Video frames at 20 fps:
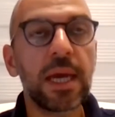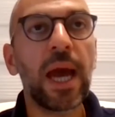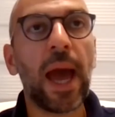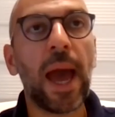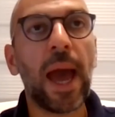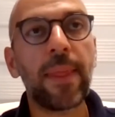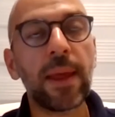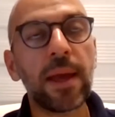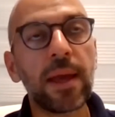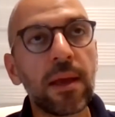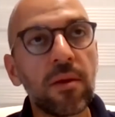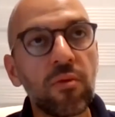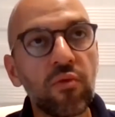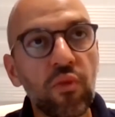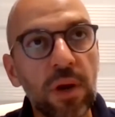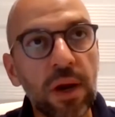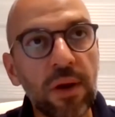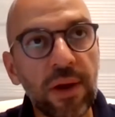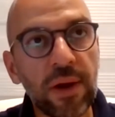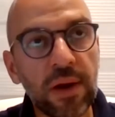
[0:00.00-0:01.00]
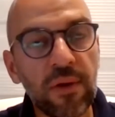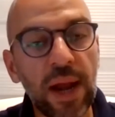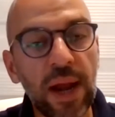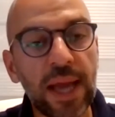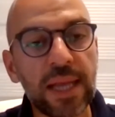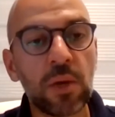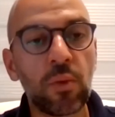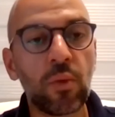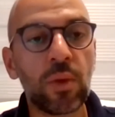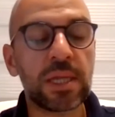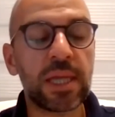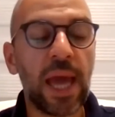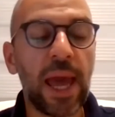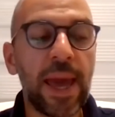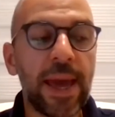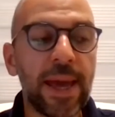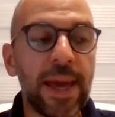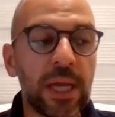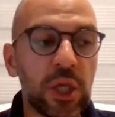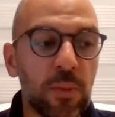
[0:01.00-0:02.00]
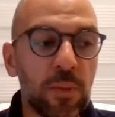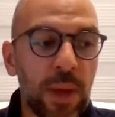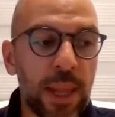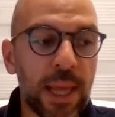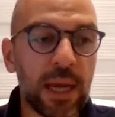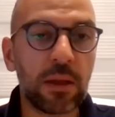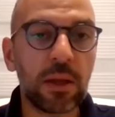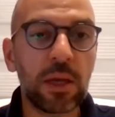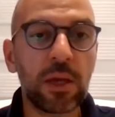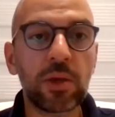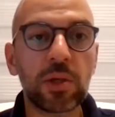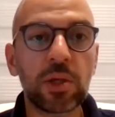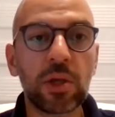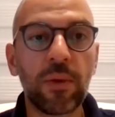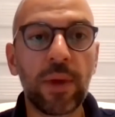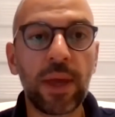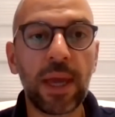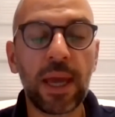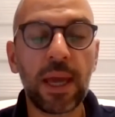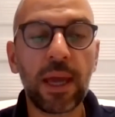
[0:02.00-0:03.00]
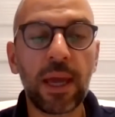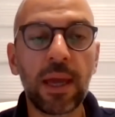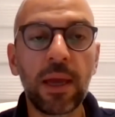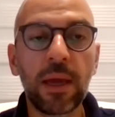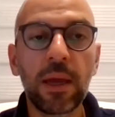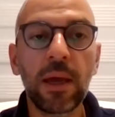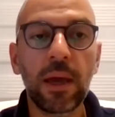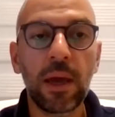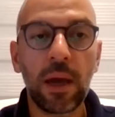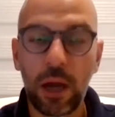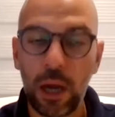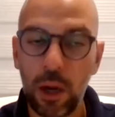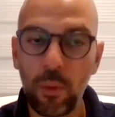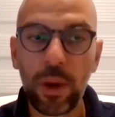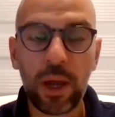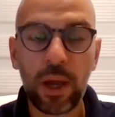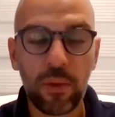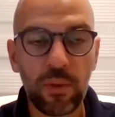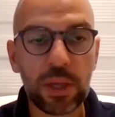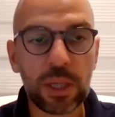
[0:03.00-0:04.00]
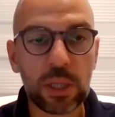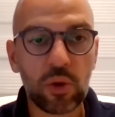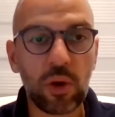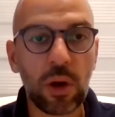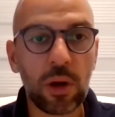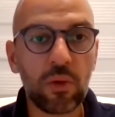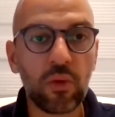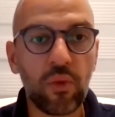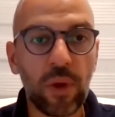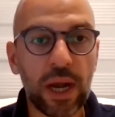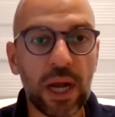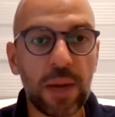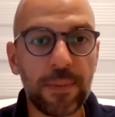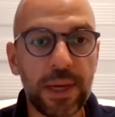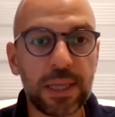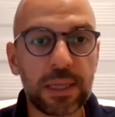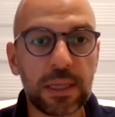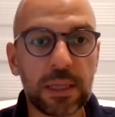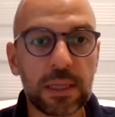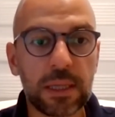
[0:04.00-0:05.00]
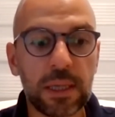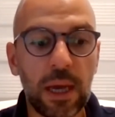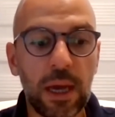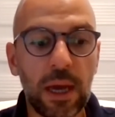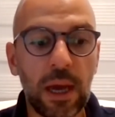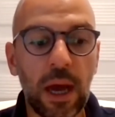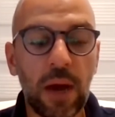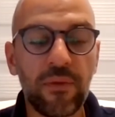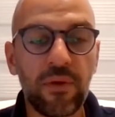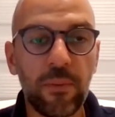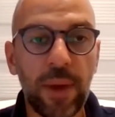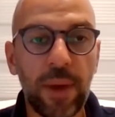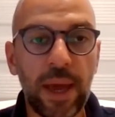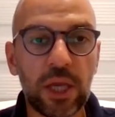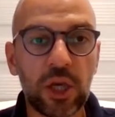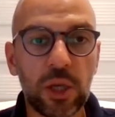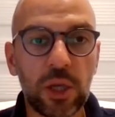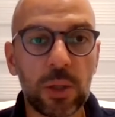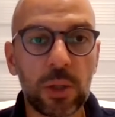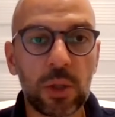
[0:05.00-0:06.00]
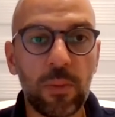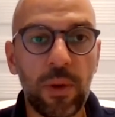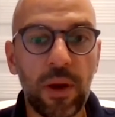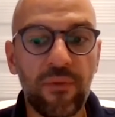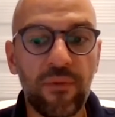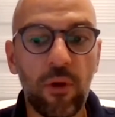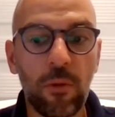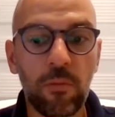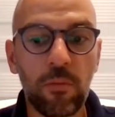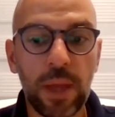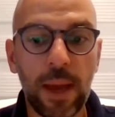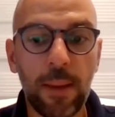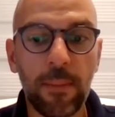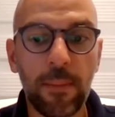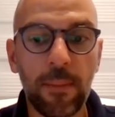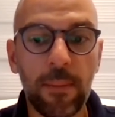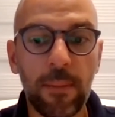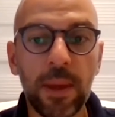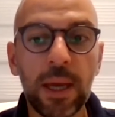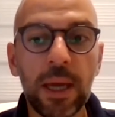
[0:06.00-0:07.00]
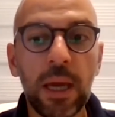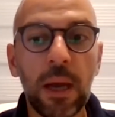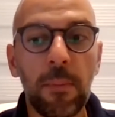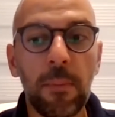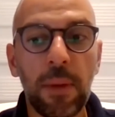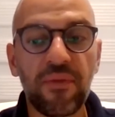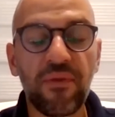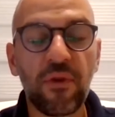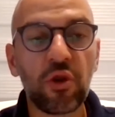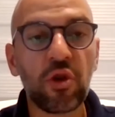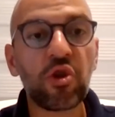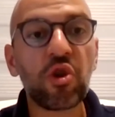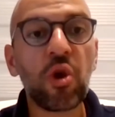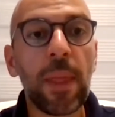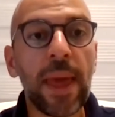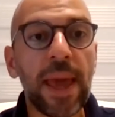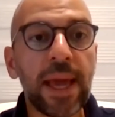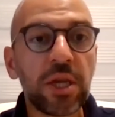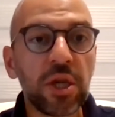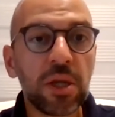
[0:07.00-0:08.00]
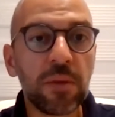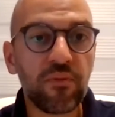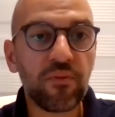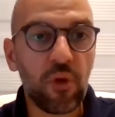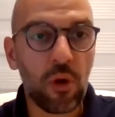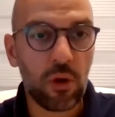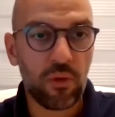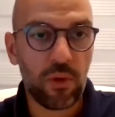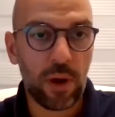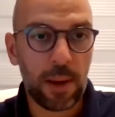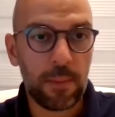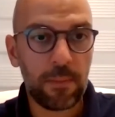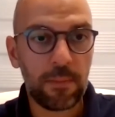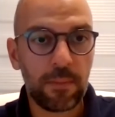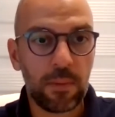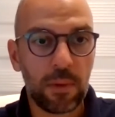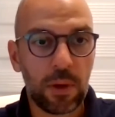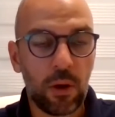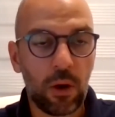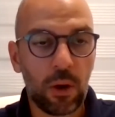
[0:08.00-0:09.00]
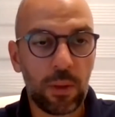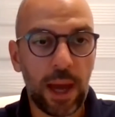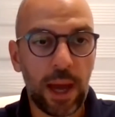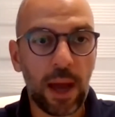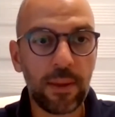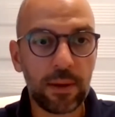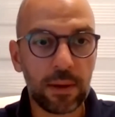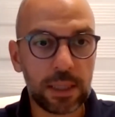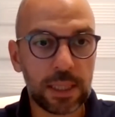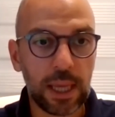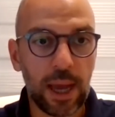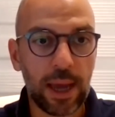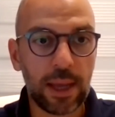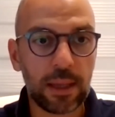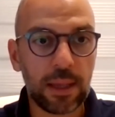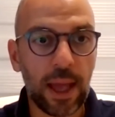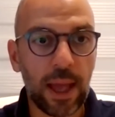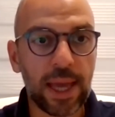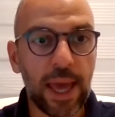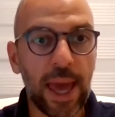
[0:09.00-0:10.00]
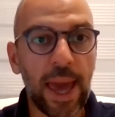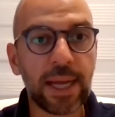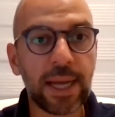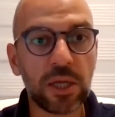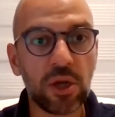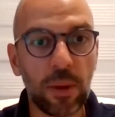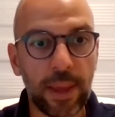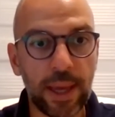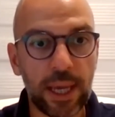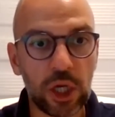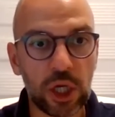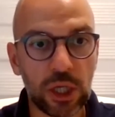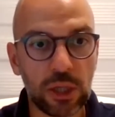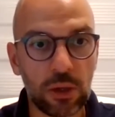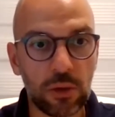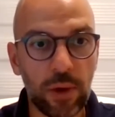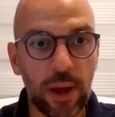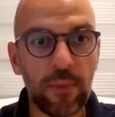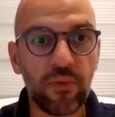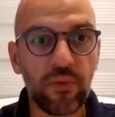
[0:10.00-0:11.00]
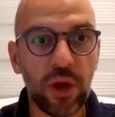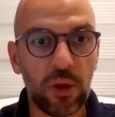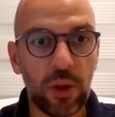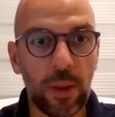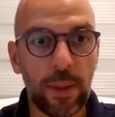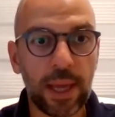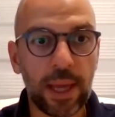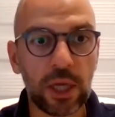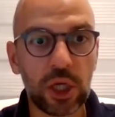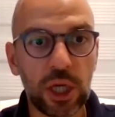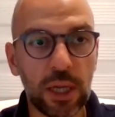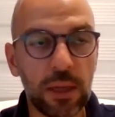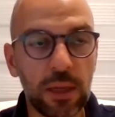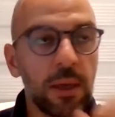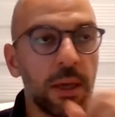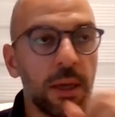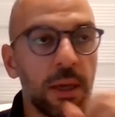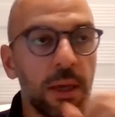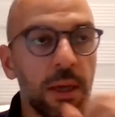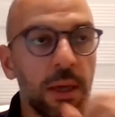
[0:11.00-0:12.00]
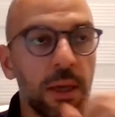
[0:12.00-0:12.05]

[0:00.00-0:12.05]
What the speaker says: And related with the age, medical history, we strongly recommend our patients to perform them. Mm-hmm. But for the donation program, on the other side, like egg donation or embryo donation,